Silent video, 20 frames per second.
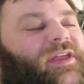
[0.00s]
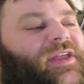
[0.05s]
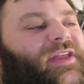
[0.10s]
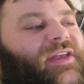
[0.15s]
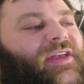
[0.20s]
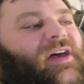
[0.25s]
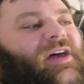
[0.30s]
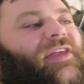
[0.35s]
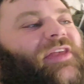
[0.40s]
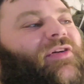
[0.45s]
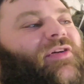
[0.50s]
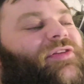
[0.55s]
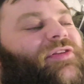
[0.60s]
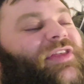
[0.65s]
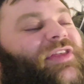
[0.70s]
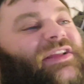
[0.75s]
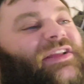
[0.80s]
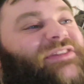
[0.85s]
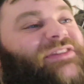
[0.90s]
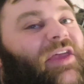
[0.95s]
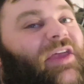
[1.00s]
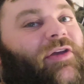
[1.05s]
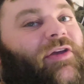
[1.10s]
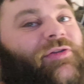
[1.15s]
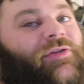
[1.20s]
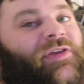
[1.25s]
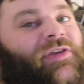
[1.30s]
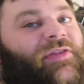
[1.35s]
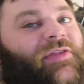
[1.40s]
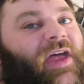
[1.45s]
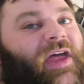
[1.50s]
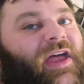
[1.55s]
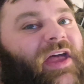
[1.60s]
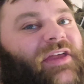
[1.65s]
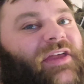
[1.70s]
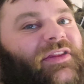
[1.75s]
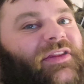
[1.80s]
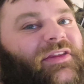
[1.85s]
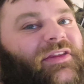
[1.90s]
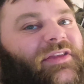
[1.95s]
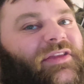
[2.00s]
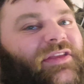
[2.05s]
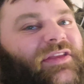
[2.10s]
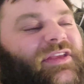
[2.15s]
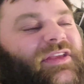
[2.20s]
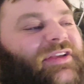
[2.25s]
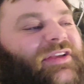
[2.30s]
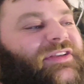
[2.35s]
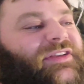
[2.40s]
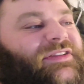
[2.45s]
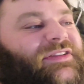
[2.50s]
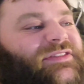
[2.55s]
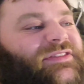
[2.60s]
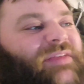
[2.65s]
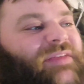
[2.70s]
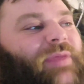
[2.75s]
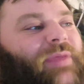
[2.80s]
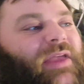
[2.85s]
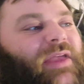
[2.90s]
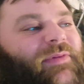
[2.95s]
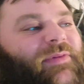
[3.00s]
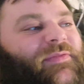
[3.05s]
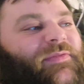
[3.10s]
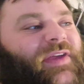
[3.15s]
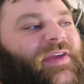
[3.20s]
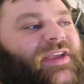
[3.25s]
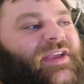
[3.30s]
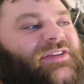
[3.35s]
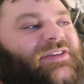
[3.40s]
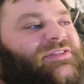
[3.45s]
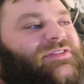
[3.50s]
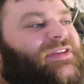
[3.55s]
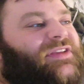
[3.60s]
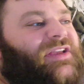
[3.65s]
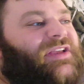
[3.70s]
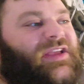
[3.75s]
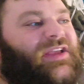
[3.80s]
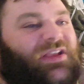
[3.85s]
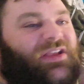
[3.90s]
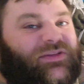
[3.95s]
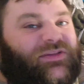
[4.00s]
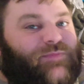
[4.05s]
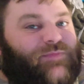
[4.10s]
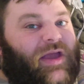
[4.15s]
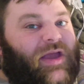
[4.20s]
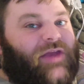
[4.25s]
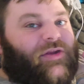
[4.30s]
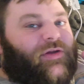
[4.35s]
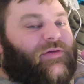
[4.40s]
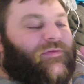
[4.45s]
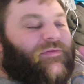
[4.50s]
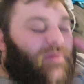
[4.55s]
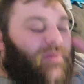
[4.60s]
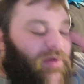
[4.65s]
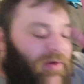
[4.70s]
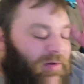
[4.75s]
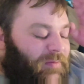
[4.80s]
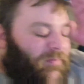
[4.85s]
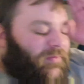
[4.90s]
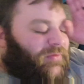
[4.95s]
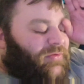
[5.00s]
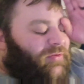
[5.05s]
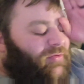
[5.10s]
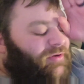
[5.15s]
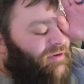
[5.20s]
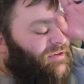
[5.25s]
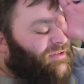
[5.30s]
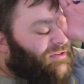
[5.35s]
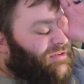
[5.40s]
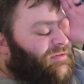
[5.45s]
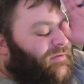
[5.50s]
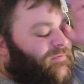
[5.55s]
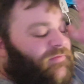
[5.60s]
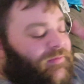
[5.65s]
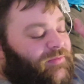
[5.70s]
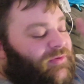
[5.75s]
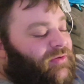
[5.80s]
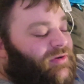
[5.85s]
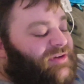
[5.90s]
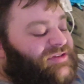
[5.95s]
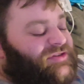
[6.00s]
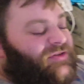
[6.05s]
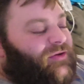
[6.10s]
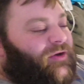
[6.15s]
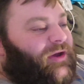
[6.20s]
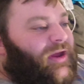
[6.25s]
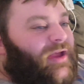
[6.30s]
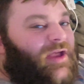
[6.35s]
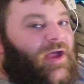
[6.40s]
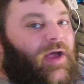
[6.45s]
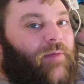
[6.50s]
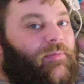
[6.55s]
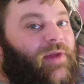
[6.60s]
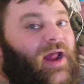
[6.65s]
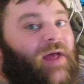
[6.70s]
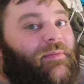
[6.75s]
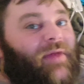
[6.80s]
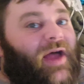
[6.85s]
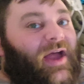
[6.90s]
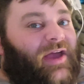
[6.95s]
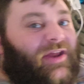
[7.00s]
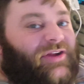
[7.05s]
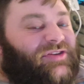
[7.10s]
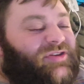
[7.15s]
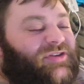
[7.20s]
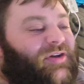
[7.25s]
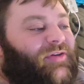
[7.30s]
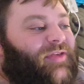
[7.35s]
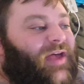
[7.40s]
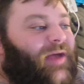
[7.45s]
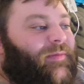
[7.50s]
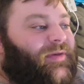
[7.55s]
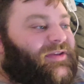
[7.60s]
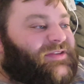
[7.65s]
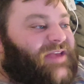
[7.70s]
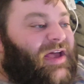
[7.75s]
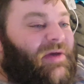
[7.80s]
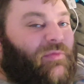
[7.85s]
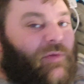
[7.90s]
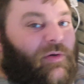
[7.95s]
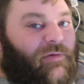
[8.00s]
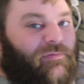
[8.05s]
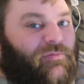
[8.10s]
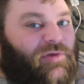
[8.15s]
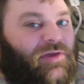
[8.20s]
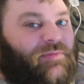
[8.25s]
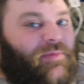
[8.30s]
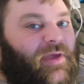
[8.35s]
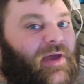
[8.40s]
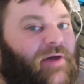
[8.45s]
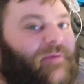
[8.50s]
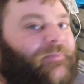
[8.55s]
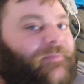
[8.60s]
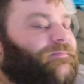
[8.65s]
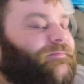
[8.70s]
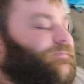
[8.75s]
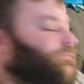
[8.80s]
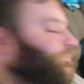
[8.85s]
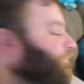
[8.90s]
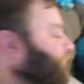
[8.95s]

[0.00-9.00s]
The only thing that's scarier than that is the baby face spider from Toy Story. But I'm not going to show that because that will freak me out.